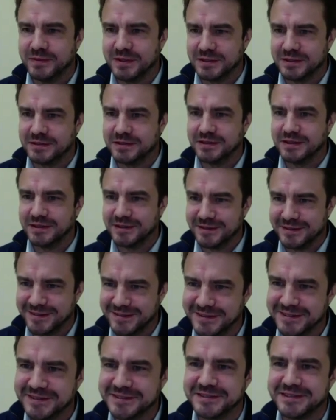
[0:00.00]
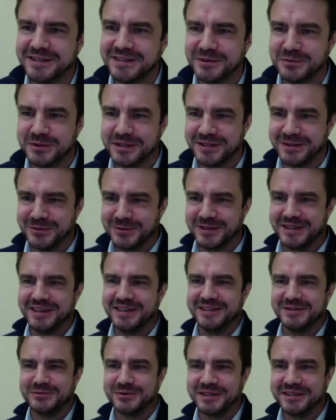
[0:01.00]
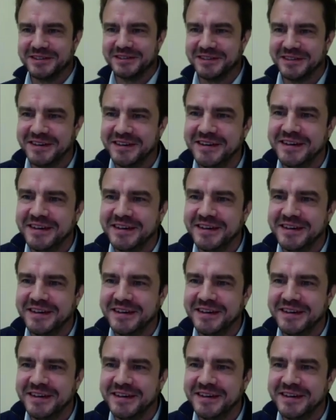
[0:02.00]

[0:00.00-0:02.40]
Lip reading: but still we don't get it right.